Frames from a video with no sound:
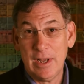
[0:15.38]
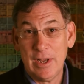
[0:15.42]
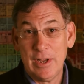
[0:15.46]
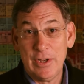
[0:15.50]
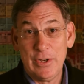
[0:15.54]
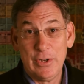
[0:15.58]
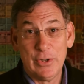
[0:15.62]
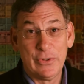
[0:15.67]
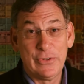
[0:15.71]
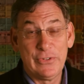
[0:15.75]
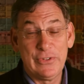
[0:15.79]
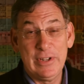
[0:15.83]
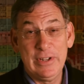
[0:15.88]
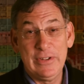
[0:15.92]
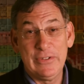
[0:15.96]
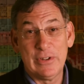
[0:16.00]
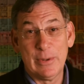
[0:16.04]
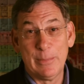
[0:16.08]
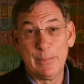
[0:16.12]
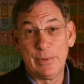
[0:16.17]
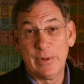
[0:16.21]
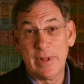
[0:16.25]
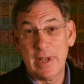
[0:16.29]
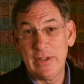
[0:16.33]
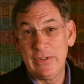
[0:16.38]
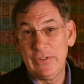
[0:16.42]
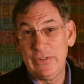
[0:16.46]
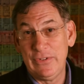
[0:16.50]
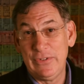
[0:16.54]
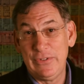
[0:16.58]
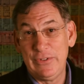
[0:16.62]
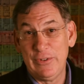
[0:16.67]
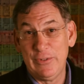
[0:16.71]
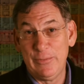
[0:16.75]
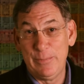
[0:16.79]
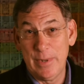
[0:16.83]
You'll see some places
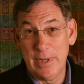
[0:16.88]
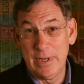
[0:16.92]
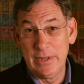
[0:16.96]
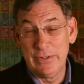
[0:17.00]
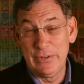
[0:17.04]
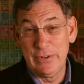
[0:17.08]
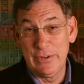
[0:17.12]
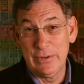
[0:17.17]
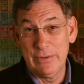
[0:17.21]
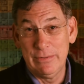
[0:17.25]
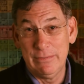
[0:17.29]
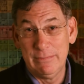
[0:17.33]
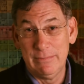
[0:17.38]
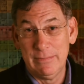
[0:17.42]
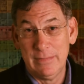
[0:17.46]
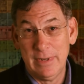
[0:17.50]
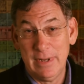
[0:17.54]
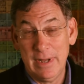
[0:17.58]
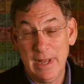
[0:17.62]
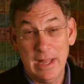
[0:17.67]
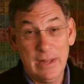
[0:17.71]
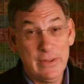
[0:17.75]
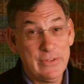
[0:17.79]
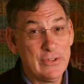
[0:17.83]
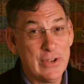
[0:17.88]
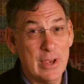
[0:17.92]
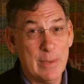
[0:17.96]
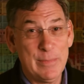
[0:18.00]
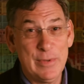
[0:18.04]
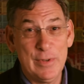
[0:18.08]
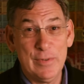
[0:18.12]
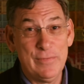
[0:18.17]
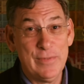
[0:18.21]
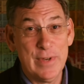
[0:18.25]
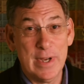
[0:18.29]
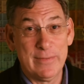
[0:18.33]
you've been to and some
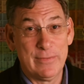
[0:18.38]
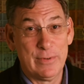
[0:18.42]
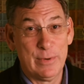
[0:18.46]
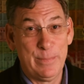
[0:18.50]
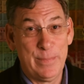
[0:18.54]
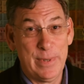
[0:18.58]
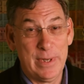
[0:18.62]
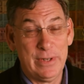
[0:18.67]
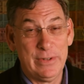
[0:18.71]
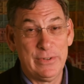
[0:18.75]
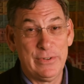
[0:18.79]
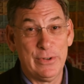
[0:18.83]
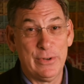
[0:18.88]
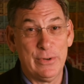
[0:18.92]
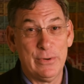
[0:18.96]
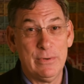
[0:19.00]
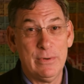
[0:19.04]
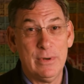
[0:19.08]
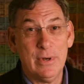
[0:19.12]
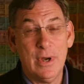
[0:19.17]
you've never been to,